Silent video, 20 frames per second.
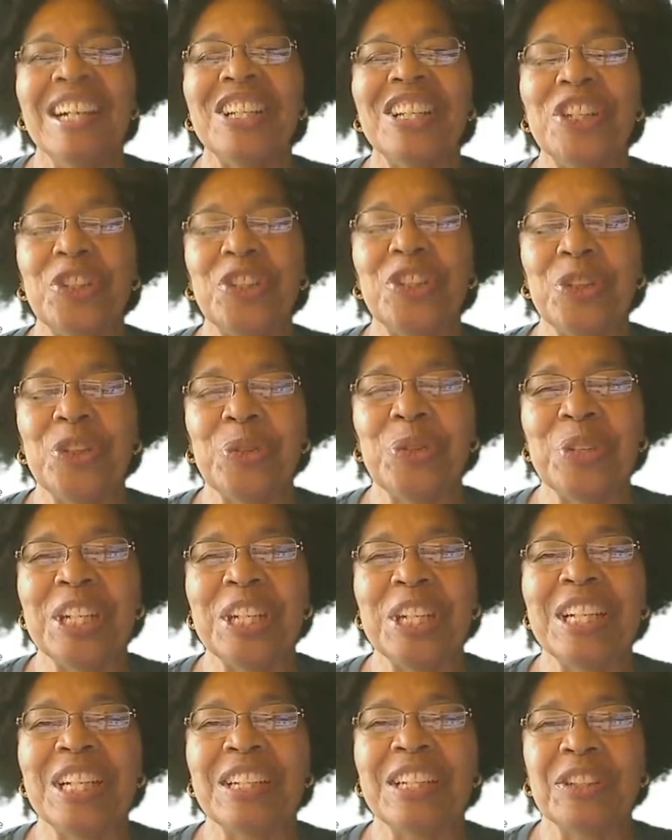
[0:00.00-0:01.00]
Did you
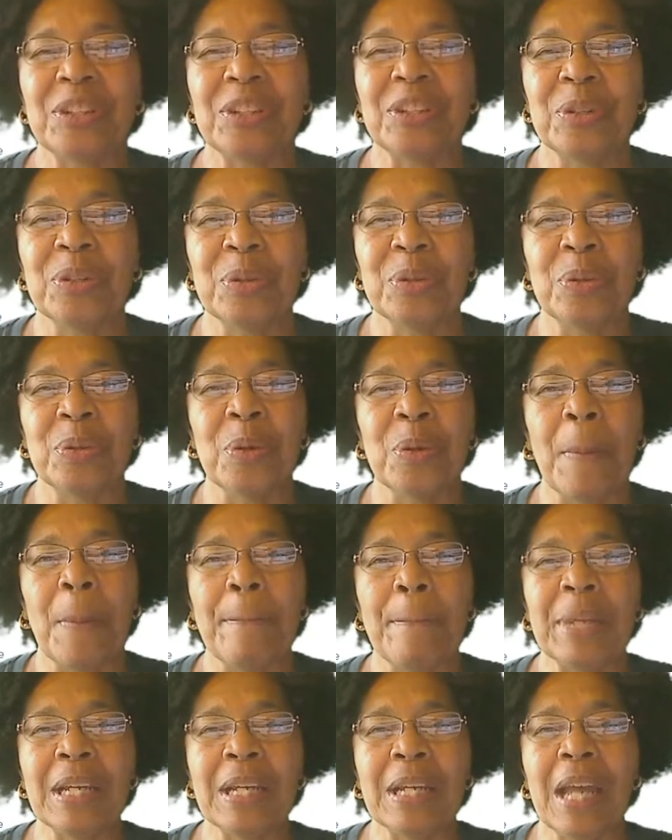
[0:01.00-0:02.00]
need to
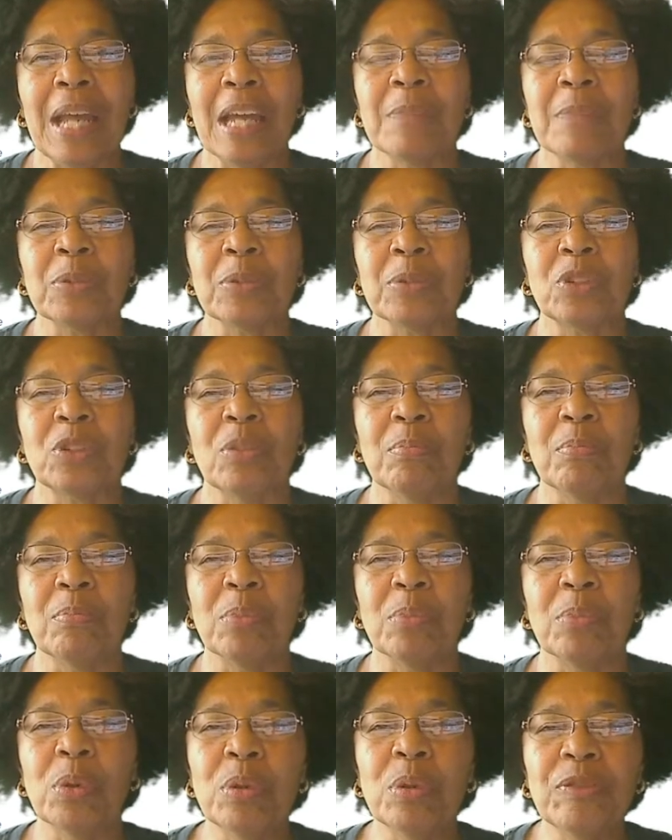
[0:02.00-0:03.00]
be able to
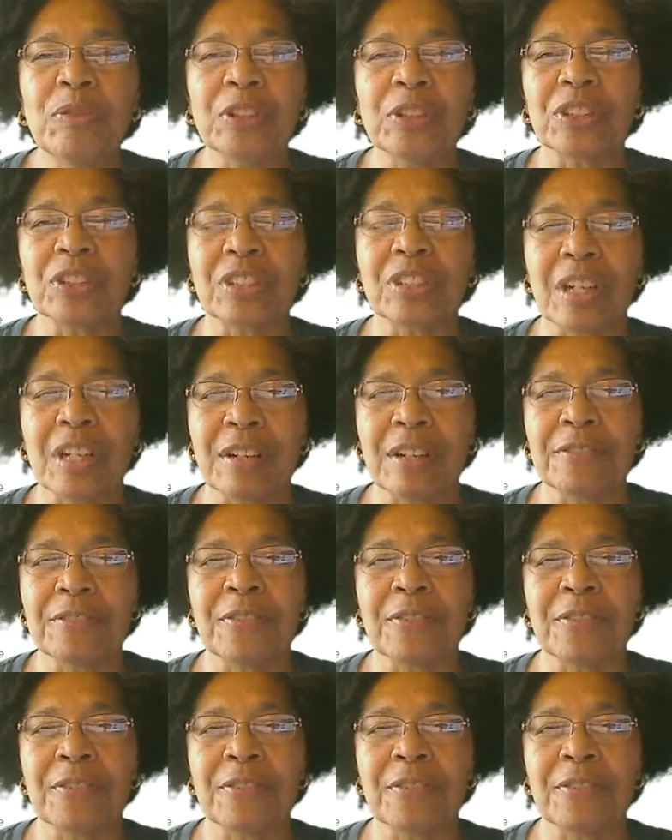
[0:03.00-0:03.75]
move yourself